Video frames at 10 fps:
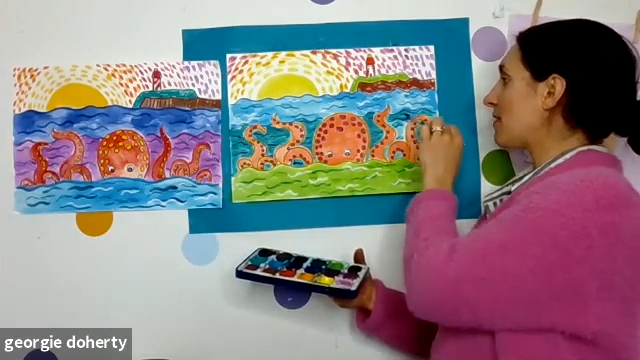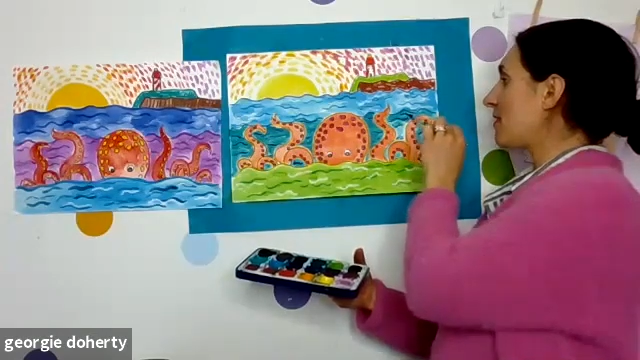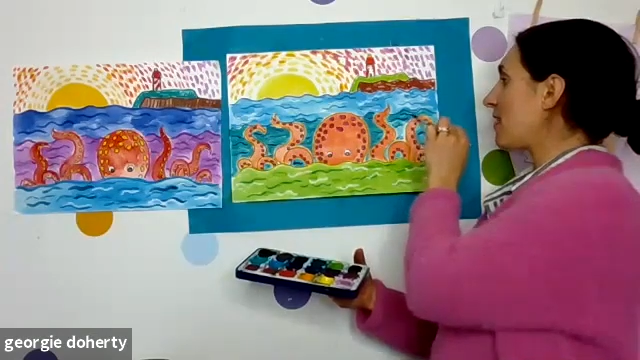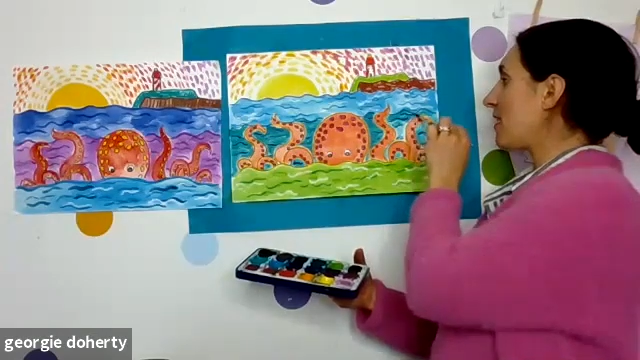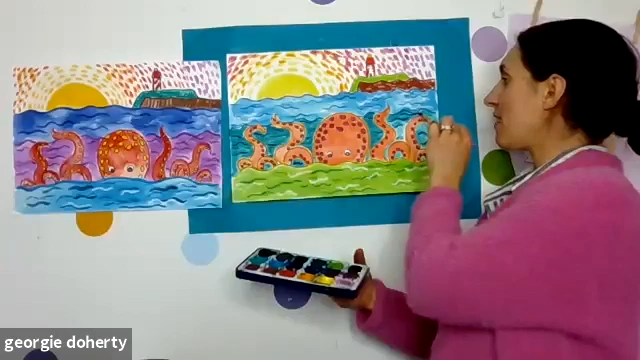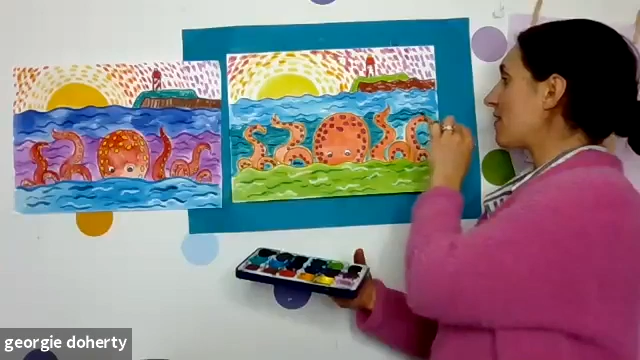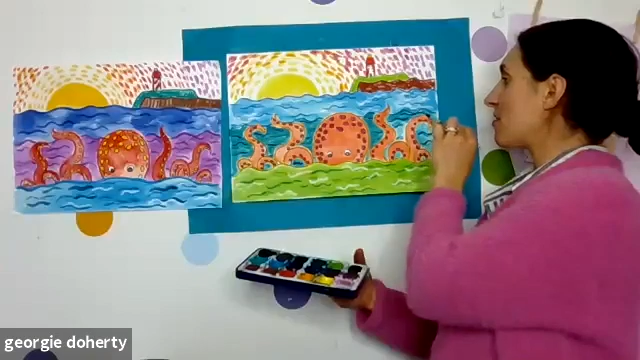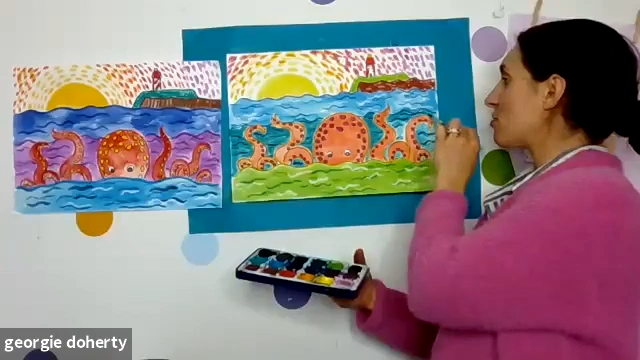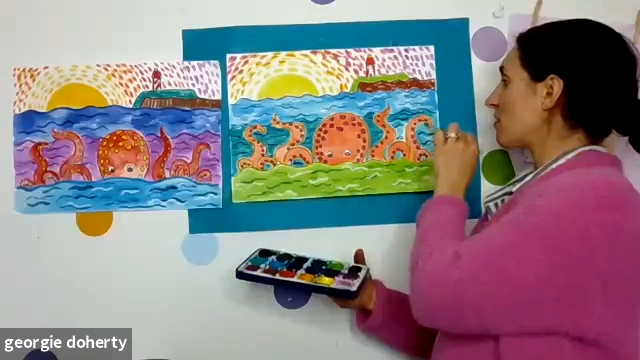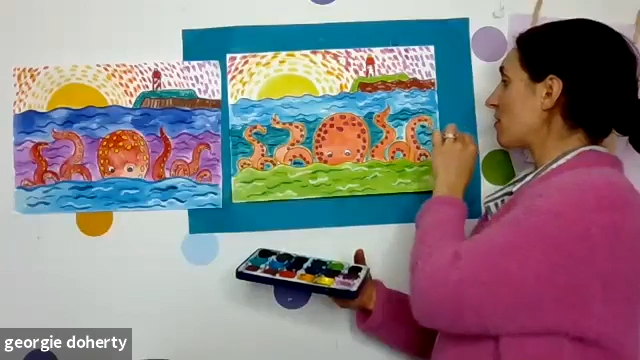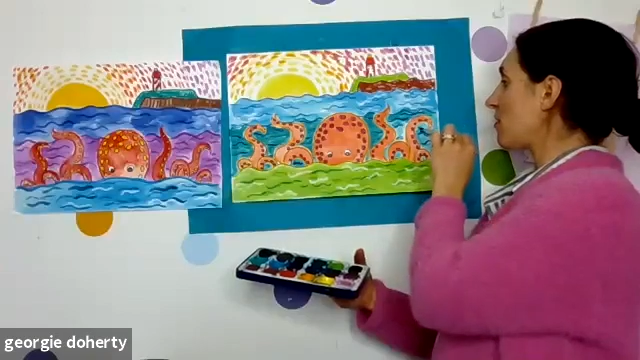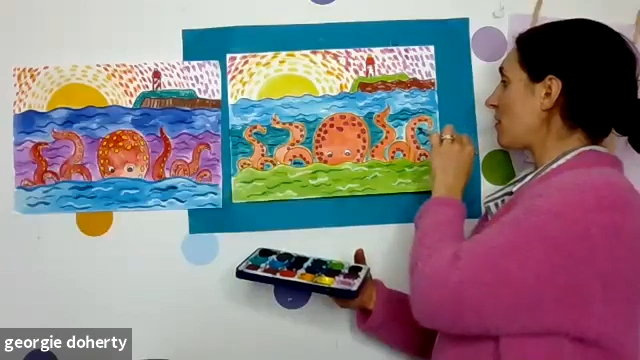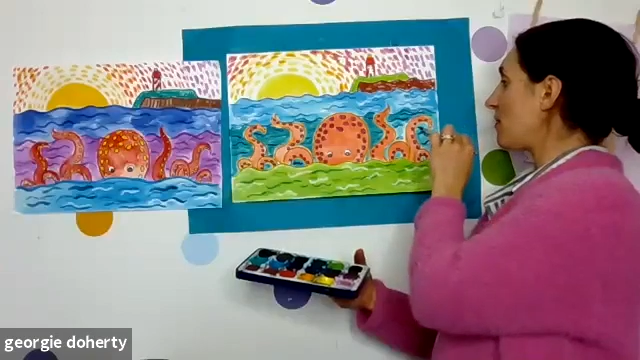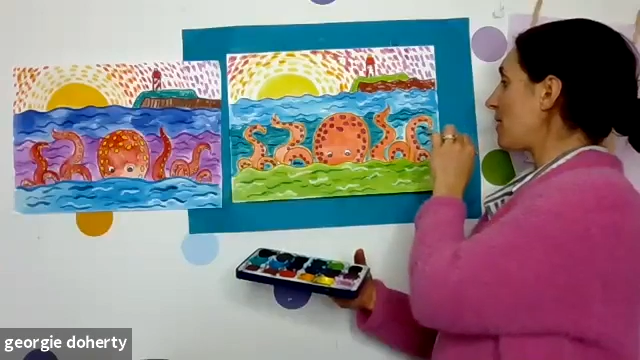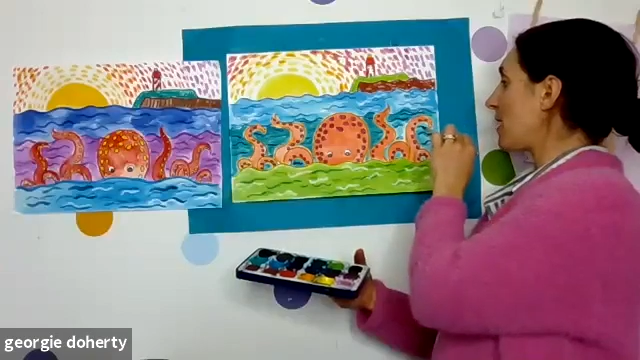and these are just
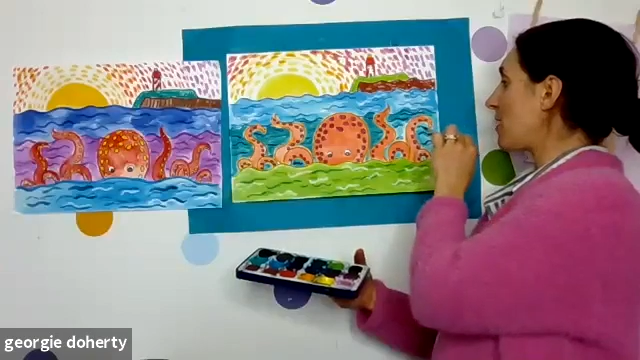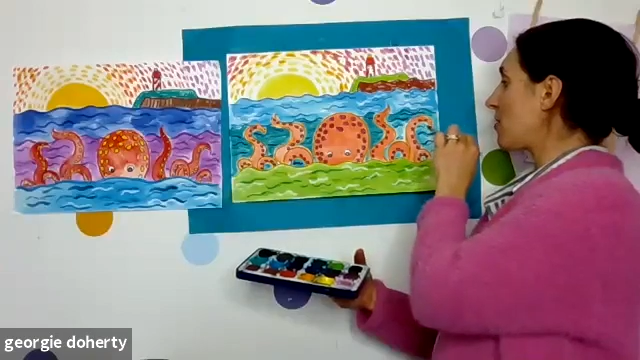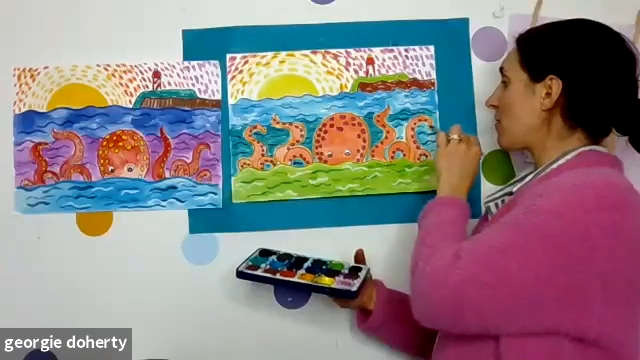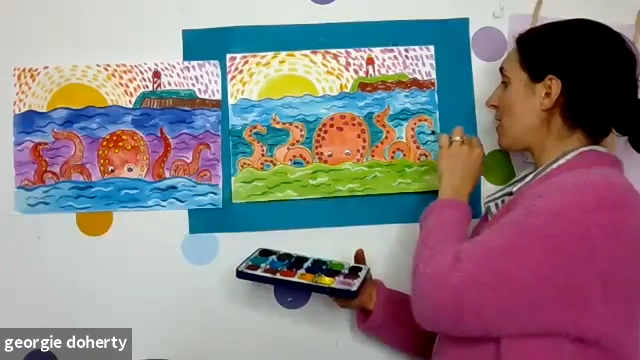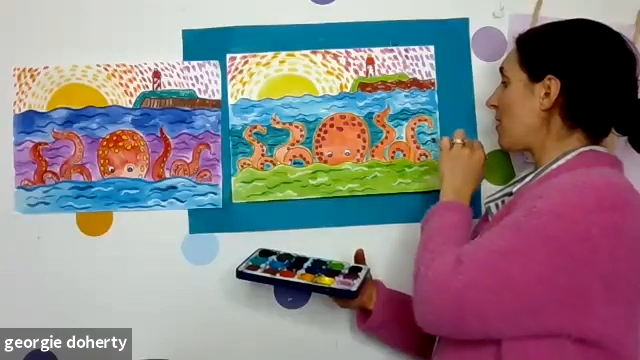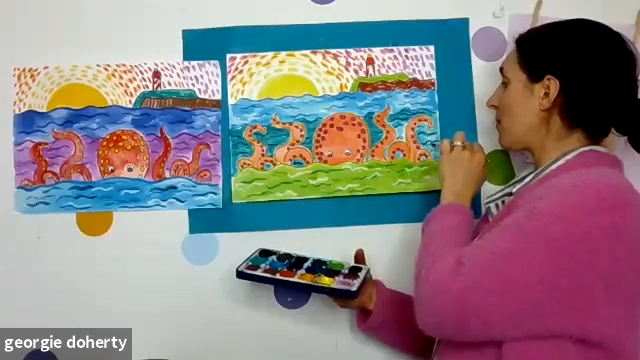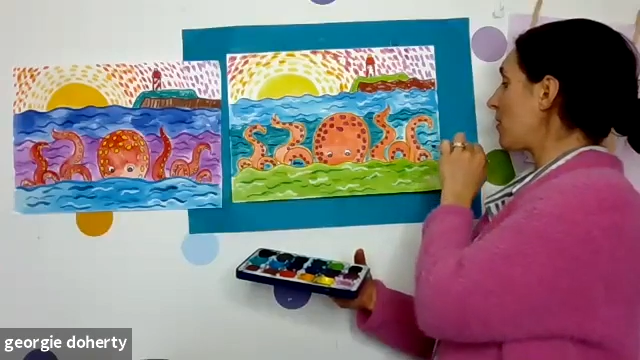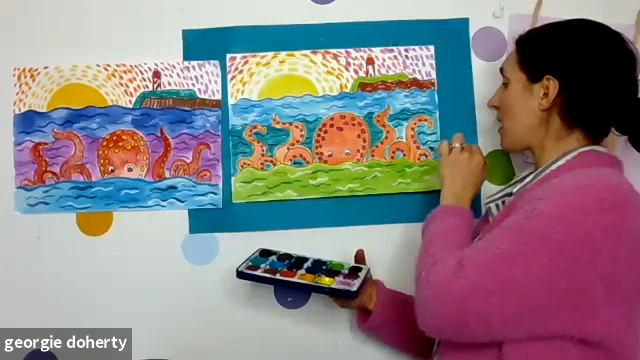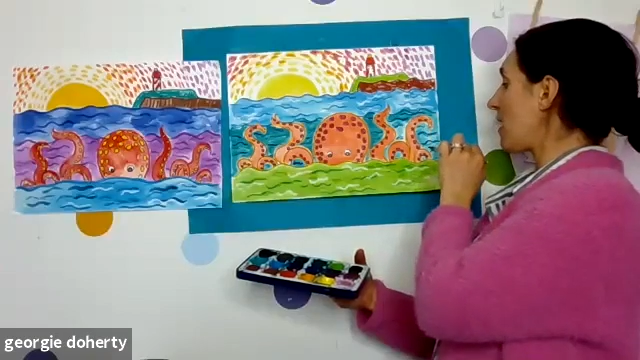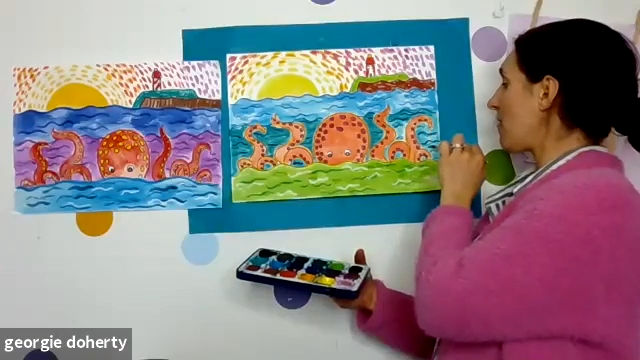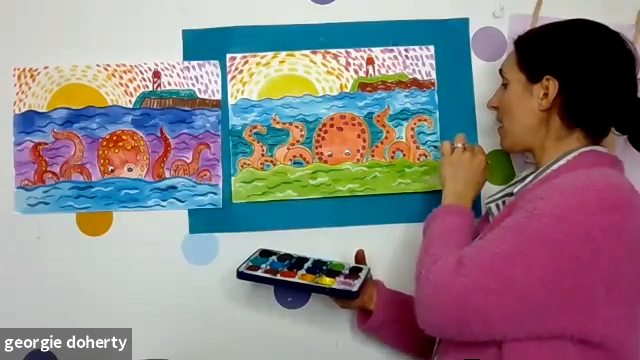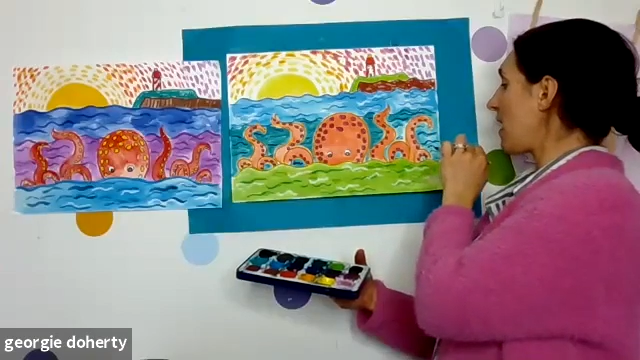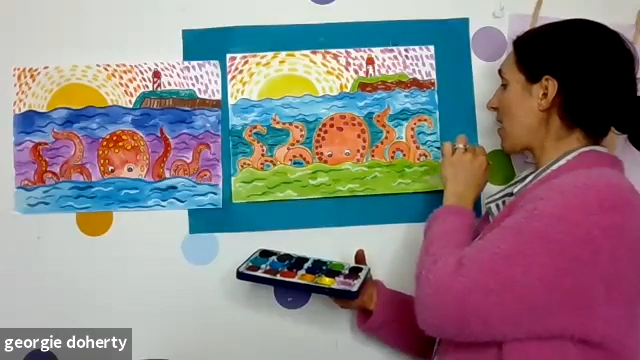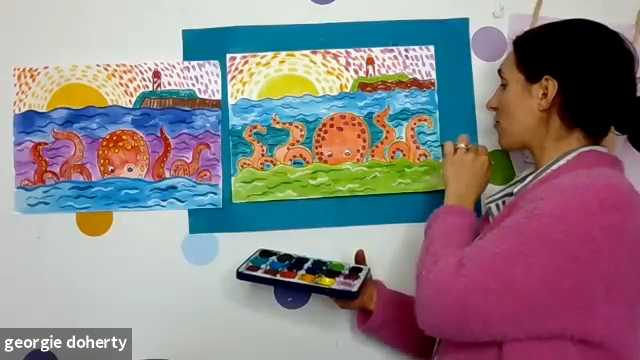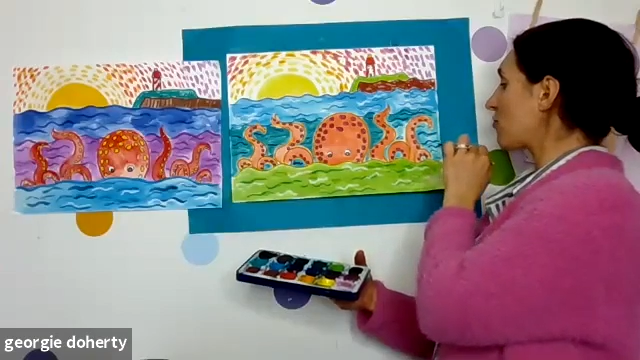going to make your artwork have
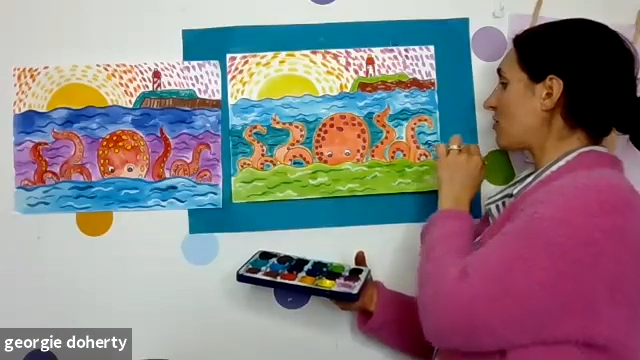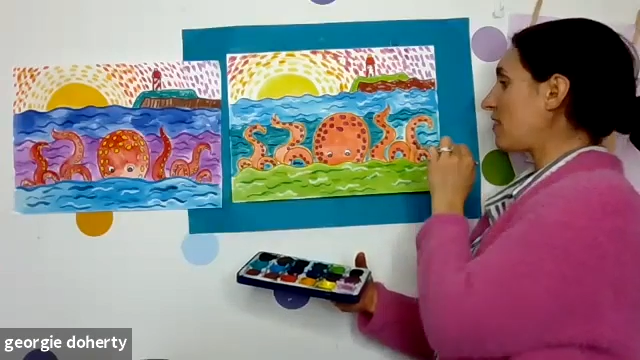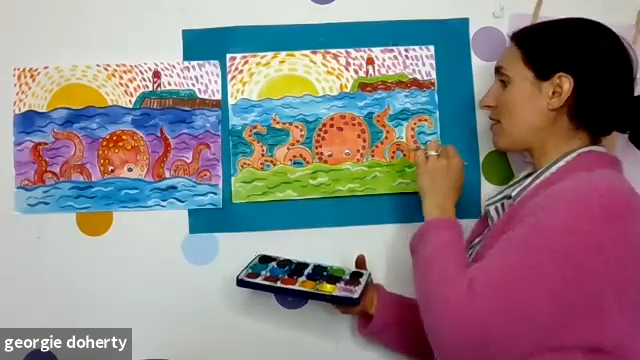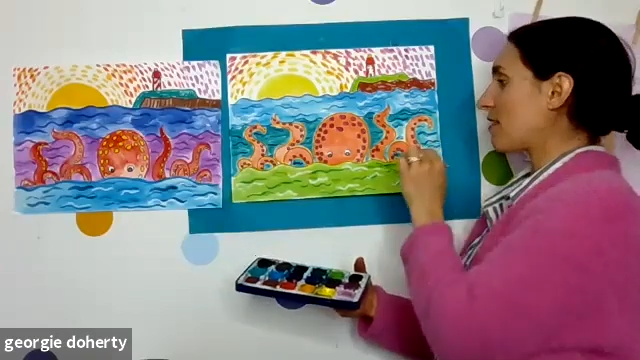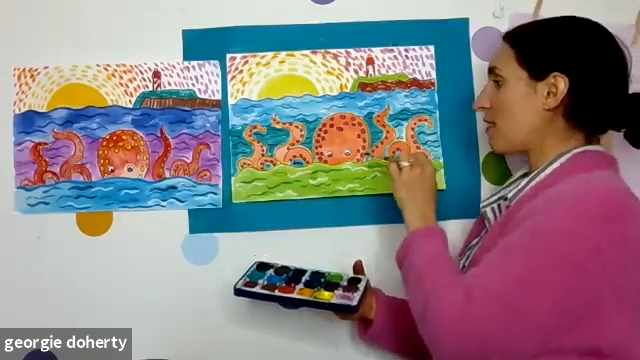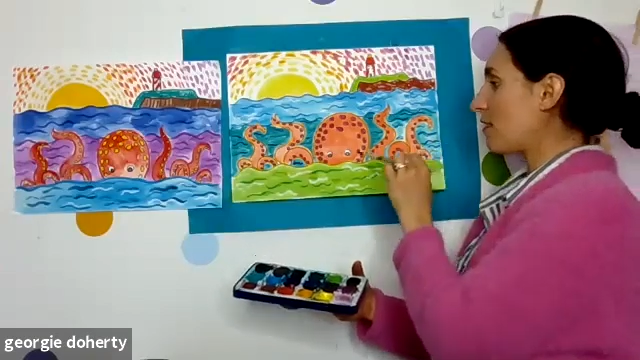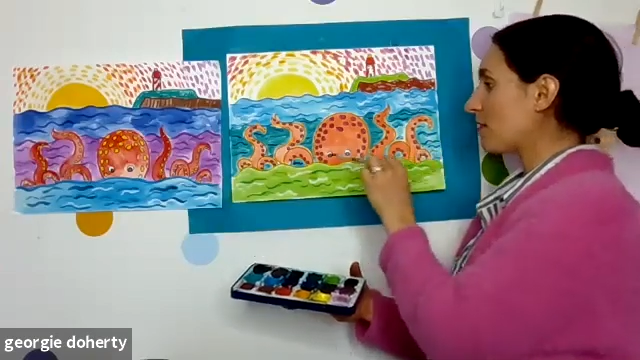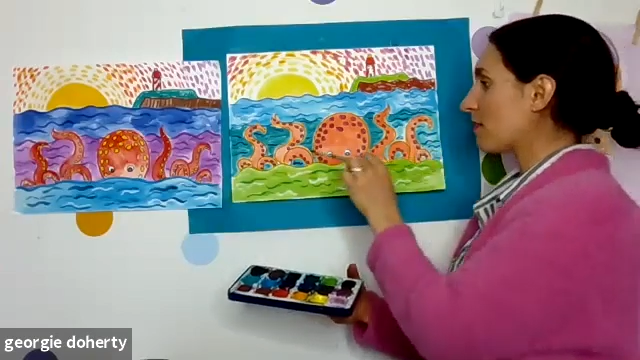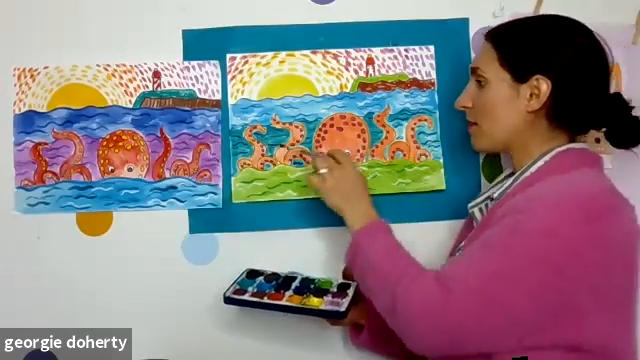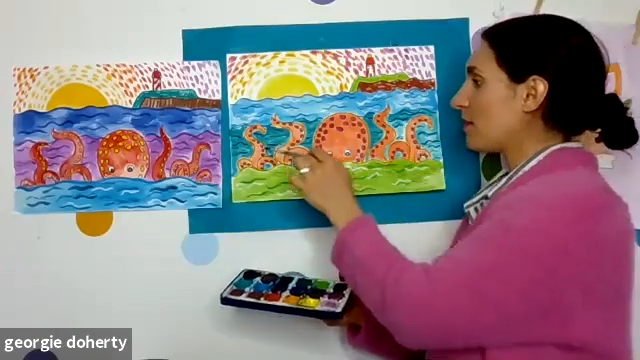extra details